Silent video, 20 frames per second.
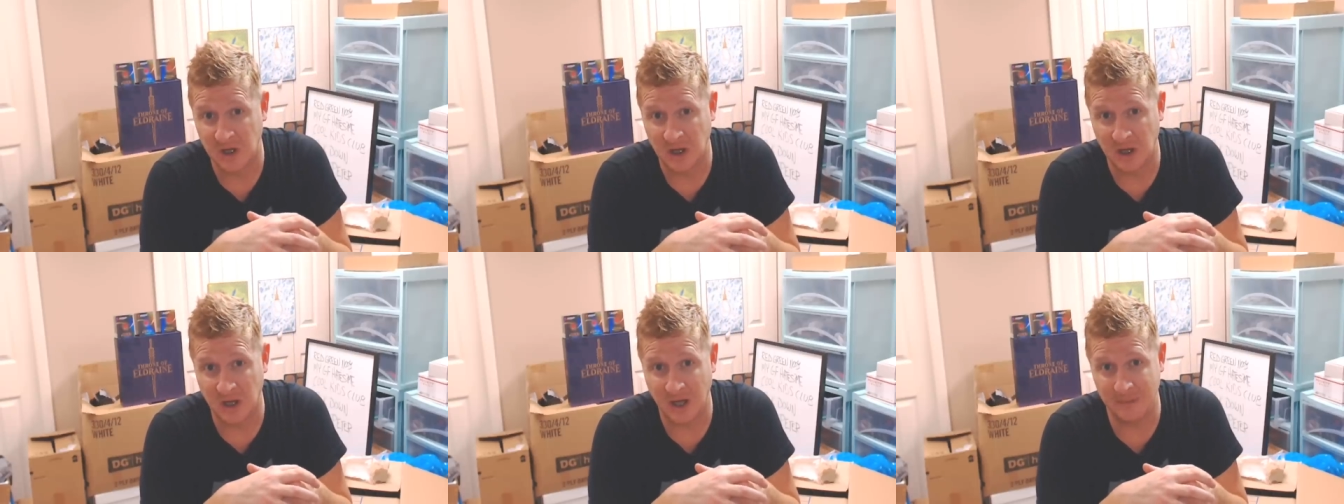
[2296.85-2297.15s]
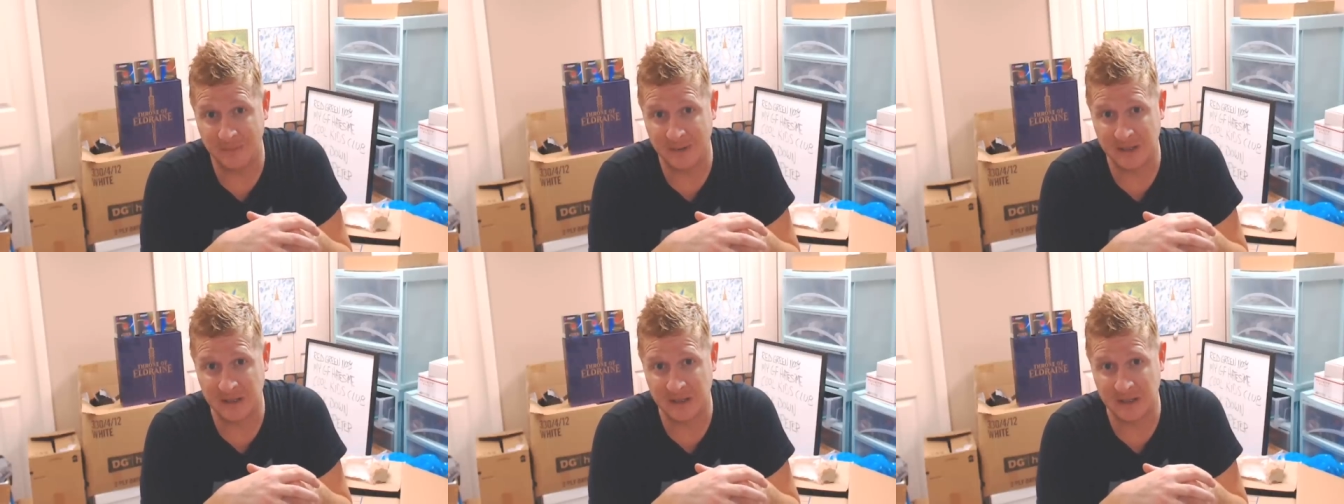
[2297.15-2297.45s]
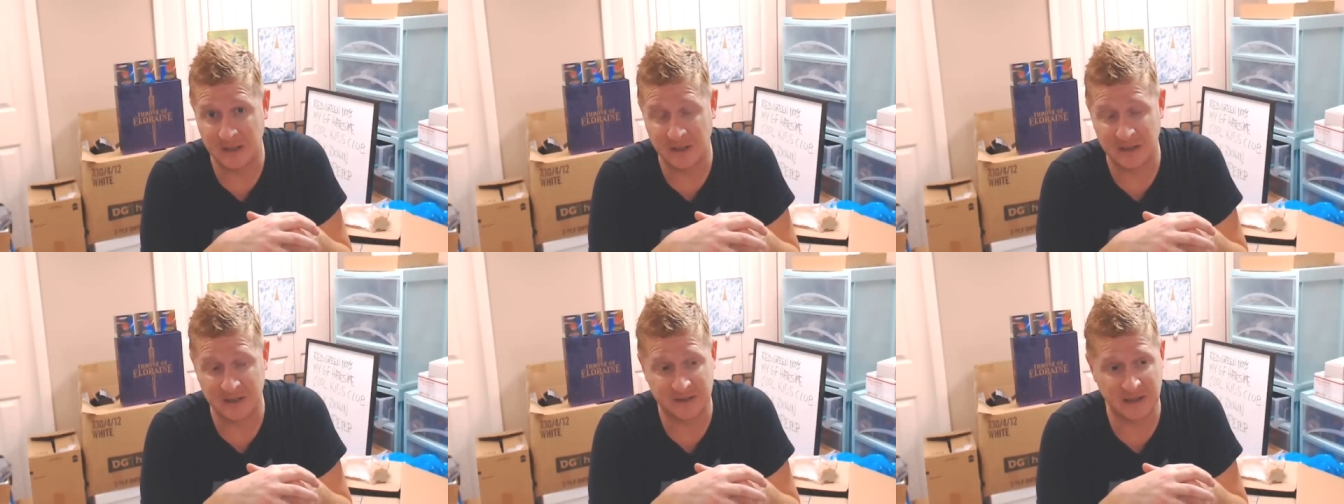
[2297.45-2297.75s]
I mean,
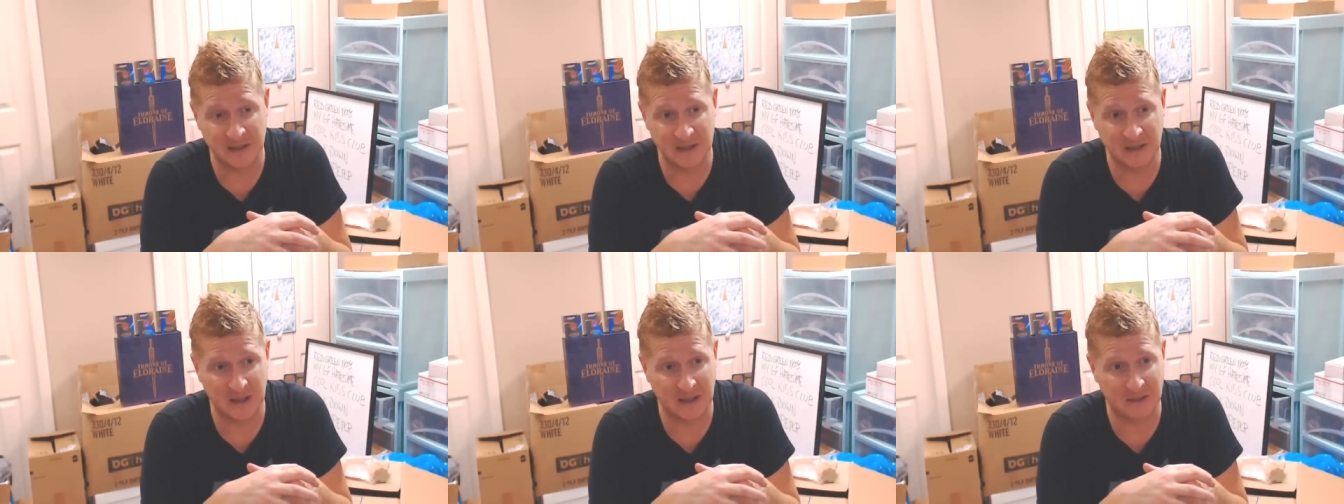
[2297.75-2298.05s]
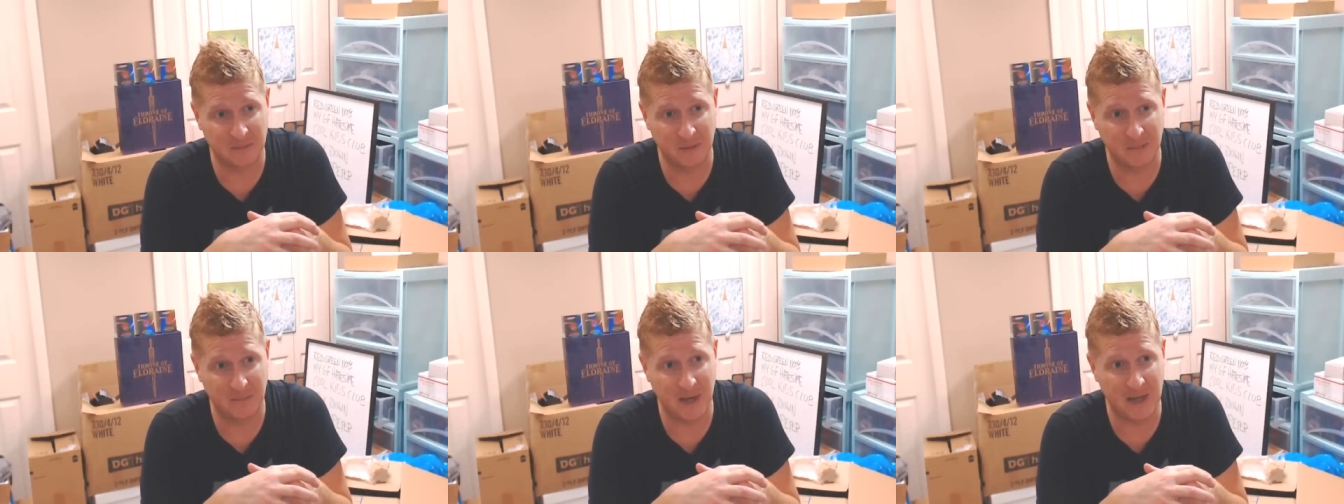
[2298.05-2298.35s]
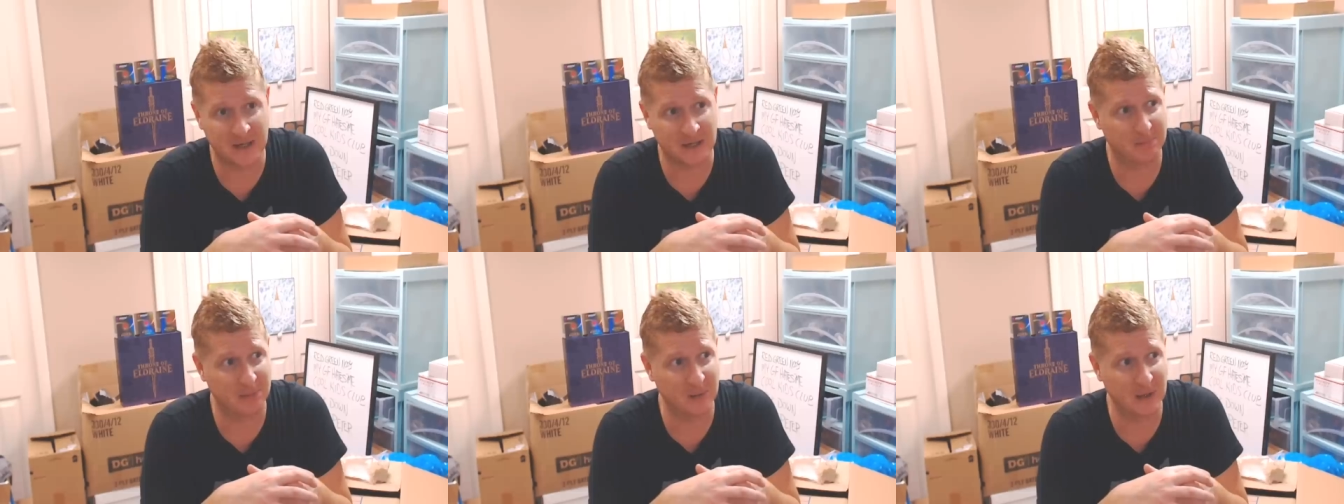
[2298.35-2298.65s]
unless they like
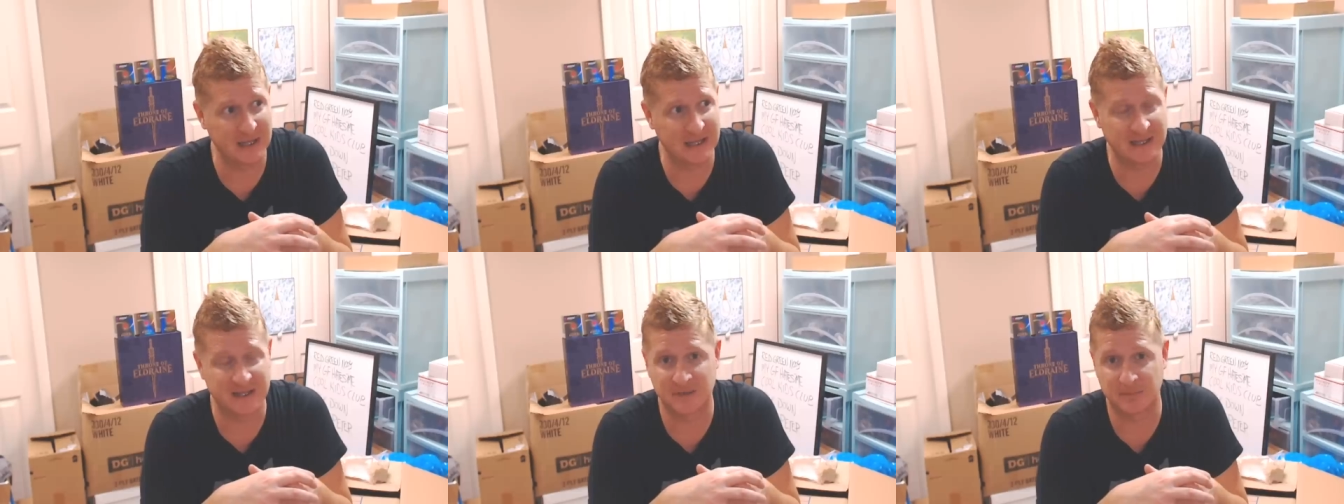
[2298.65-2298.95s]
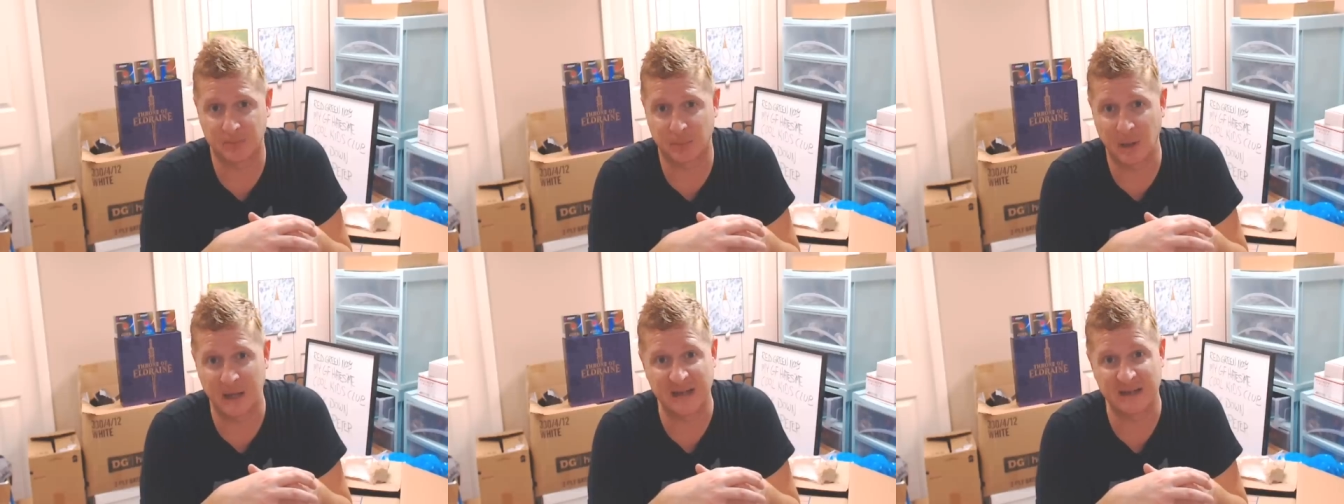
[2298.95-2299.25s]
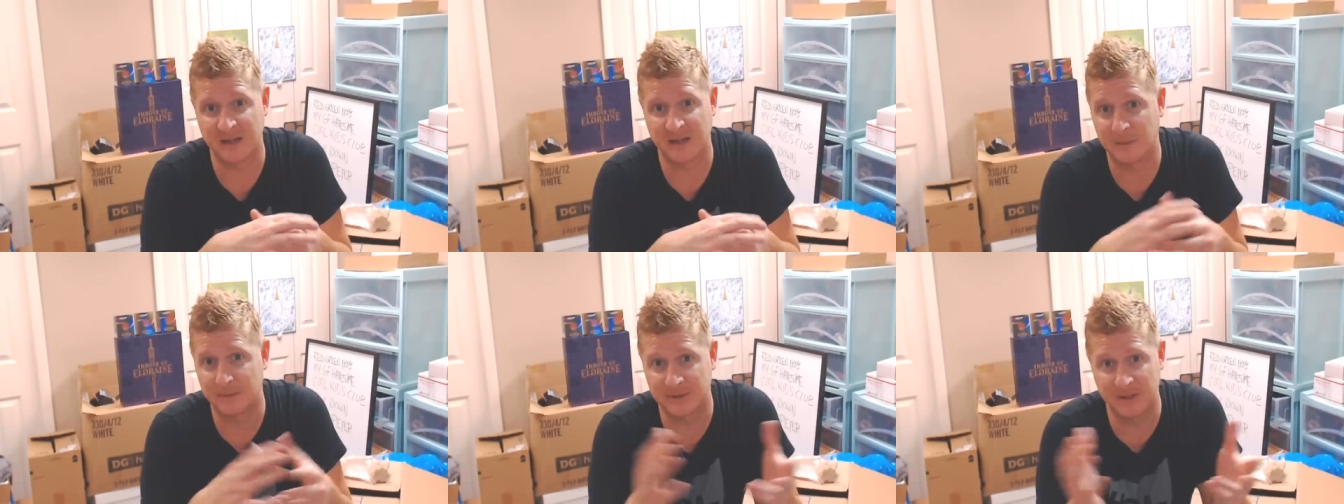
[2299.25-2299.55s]
bubonic plague sprays
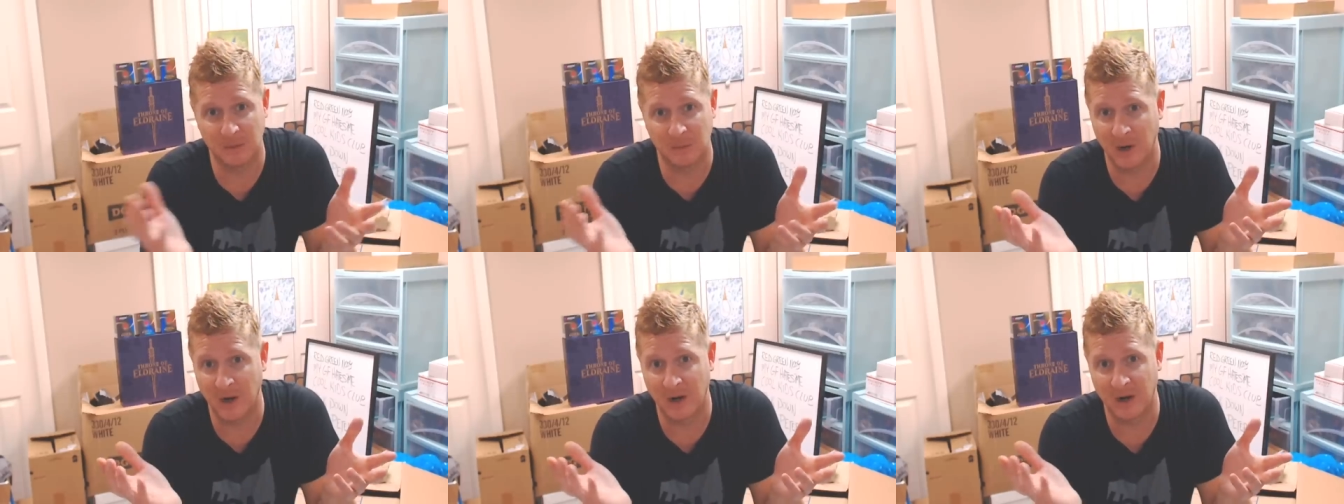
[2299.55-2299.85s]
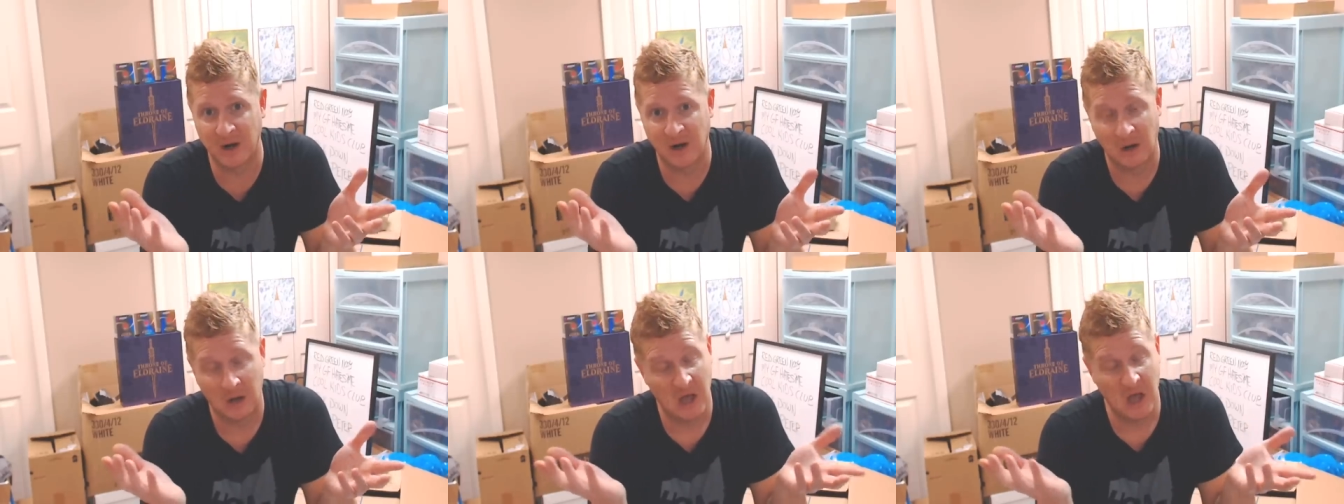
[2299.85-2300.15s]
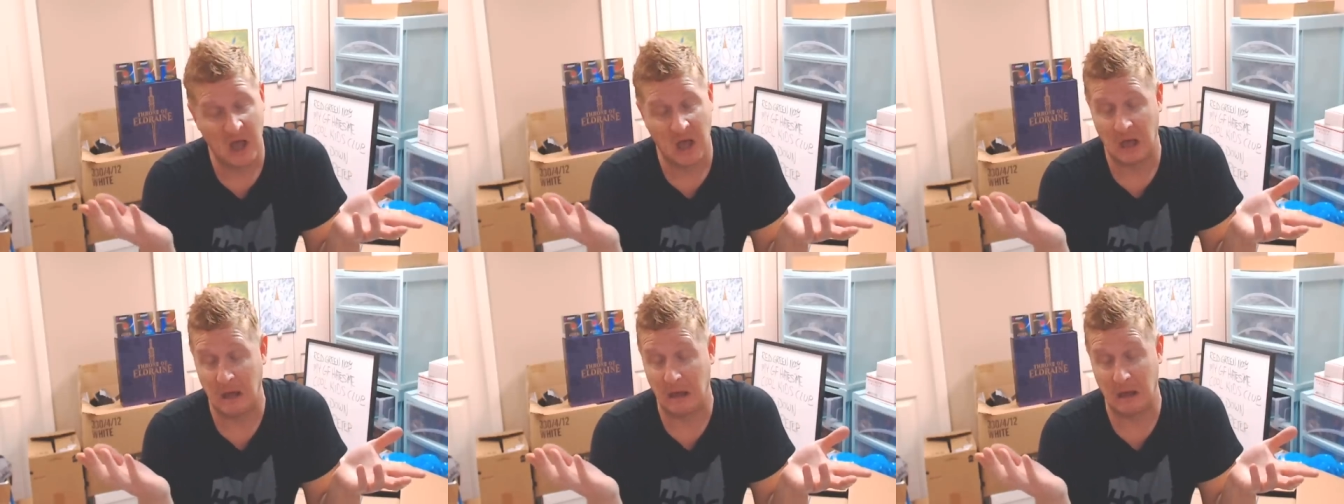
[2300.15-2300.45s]
up somewhere.
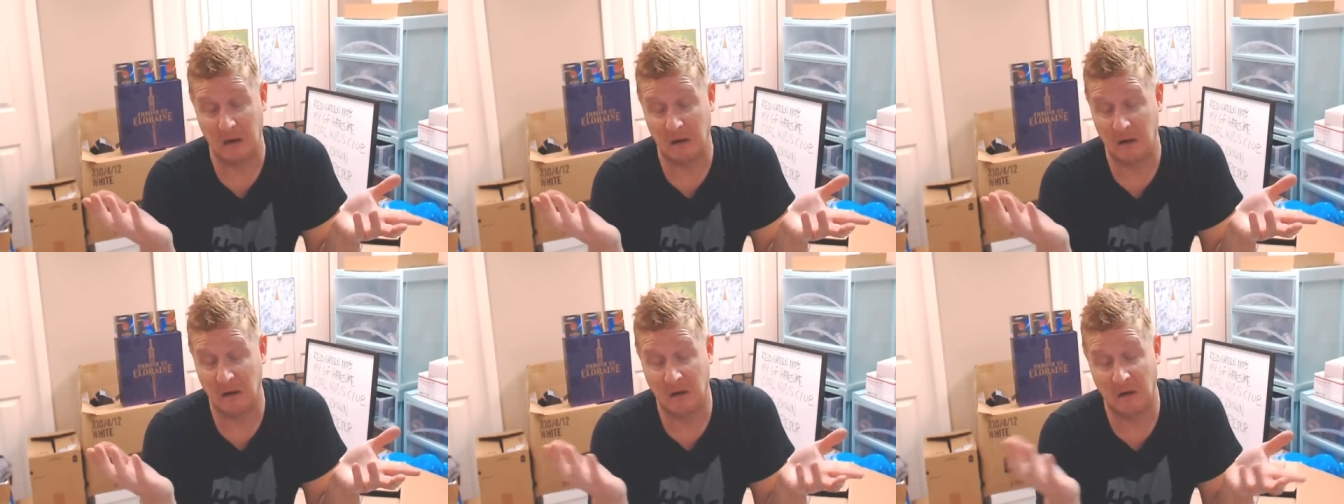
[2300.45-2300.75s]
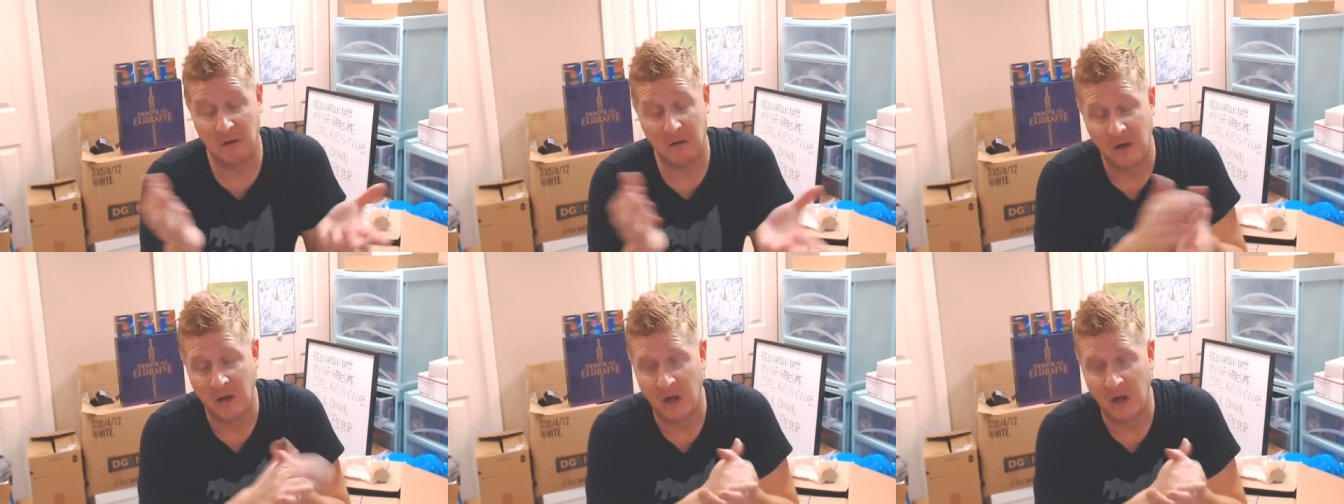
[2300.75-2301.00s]
I don't know.